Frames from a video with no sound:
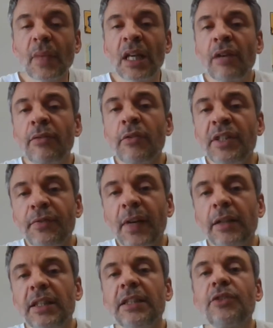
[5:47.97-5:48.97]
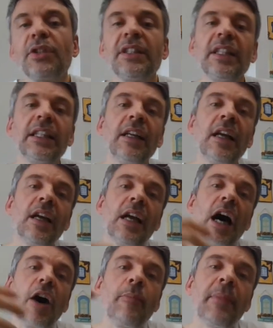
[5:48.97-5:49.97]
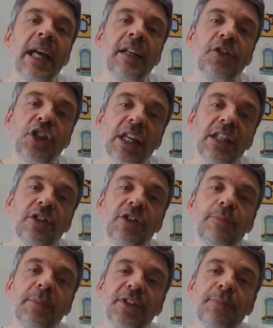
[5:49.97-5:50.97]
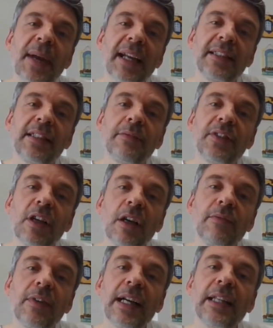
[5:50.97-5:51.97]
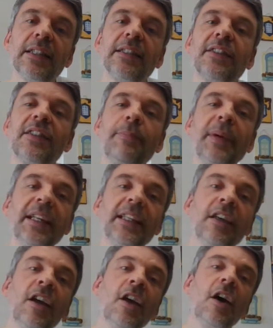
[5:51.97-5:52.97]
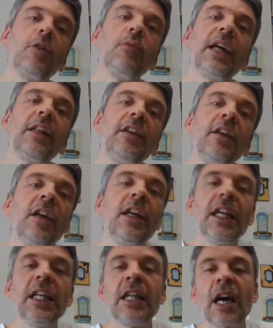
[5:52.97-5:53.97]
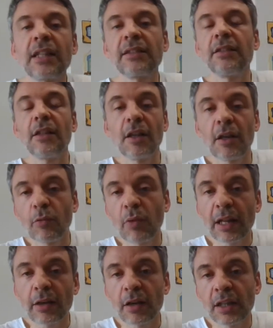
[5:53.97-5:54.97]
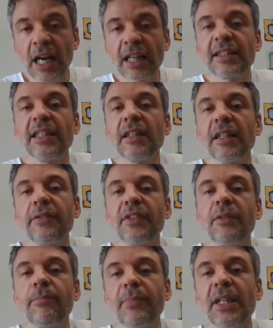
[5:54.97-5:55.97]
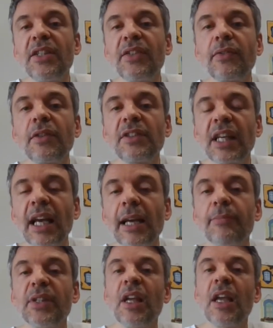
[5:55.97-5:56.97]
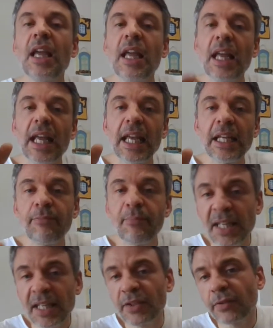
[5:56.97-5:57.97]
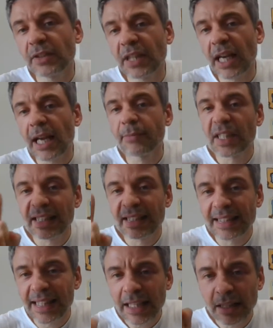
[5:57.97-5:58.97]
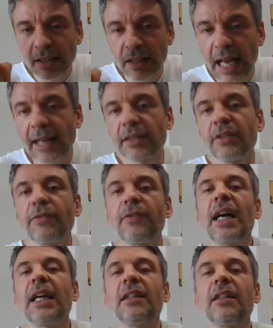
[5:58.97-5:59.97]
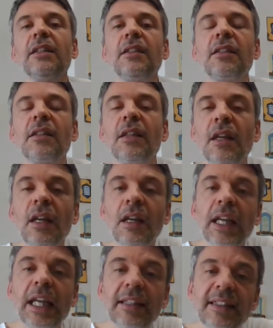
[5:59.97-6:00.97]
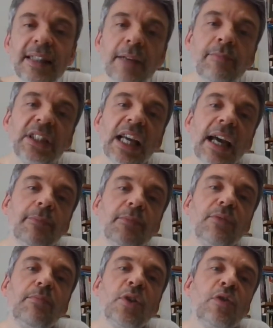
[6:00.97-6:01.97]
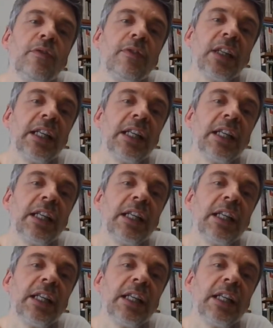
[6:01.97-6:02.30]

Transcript: I've always found interesting how man changes perspectives on violence depending on whether or not he lives in peaceful times. In peaceful times, a single act of violence can sometimes move a